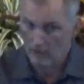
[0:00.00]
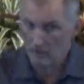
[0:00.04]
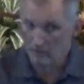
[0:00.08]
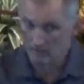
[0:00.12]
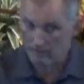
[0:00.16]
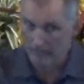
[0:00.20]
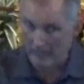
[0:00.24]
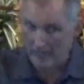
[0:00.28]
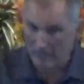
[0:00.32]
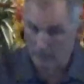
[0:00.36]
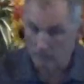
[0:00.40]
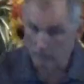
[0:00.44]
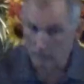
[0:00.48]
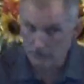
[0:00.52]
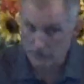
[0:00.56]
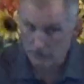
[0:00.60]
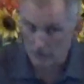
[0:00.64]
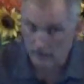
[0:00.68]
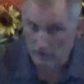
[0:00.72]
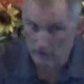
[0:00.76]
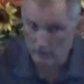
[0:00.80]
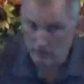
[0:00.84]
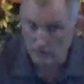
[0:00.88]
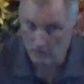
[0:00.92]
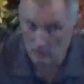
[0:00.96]
And the Bible
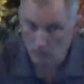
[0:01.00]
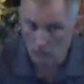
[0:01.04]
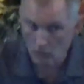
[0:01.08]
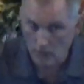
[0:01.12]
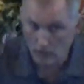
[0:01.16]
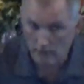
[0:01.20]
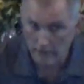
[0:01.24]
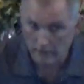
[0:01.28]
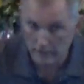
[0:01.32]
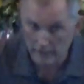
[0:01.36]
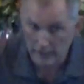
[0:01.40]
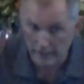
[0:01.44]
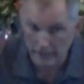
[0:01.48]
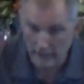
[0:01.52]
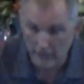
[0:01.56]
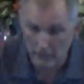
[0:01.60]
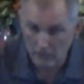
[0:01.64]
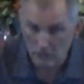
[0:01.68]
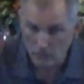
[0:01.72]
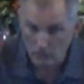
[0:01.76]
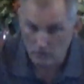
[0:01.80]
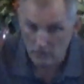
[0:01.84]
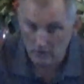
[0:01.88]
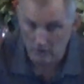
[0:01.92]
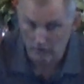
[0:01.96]
says, and what did
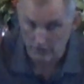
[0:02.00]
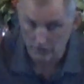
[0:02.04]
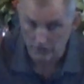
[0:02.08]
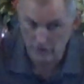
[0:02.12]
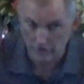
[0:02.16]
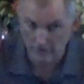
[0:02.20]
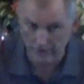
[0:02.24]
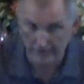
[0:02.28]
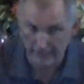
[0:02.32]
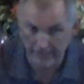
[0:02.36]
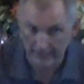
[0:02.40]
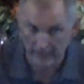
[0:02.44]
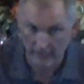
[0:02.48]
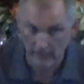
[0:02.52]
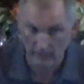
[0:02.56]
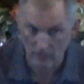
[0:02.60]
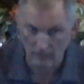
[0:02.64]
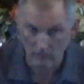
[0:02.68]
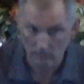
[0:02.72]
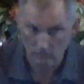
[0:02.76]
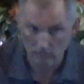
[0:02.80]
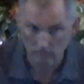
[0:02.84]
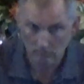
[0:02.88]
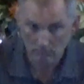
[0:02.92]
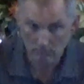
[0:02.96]
Israel see